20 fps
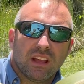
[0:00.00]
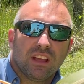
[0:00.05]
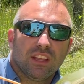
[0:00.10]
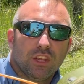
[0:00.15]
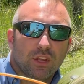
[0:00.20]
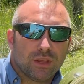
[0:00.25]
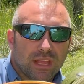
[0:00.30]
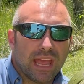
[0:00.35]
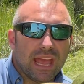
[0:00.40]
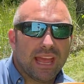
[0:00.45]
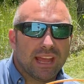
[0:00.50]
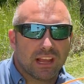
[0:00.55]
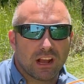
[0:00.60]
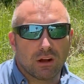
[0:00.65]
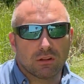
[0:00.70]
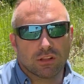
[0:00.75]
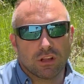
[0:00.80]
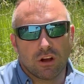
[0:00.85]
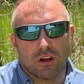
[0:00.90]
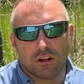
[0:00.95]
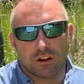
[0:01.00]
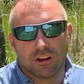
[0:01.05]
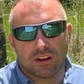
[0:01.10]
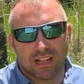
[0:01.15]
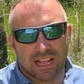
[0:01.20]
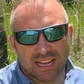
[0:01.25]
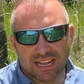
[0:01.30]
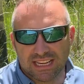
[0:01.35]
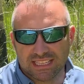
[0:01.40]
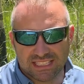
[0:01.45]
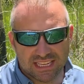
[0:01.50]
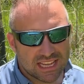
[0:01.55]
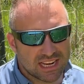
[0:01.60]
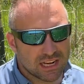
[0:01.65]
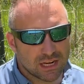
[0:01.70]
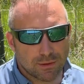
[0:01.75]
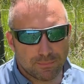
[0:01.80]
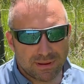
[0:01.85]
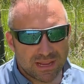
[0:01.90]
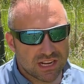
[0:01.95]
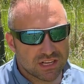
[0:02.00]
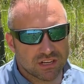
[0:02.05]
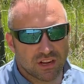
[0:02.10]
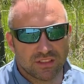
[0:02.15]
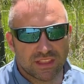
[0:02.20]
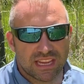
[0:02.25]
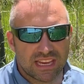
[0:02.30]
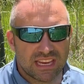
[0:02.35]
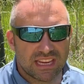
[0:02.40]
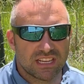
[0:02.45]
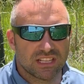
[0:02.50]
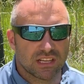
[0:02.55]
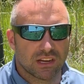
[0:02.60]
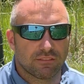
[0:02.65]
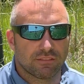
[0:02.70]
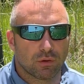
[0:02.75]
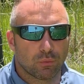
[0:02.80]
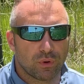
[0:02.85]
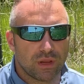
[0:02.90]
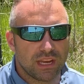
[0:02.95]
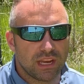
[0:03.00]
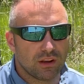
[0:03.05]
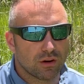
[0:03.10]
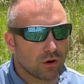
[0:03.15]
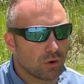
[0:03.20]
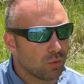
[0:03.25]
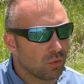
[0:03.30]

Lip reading: You can go longer. Like I said, it depends on the engine of the weed eater.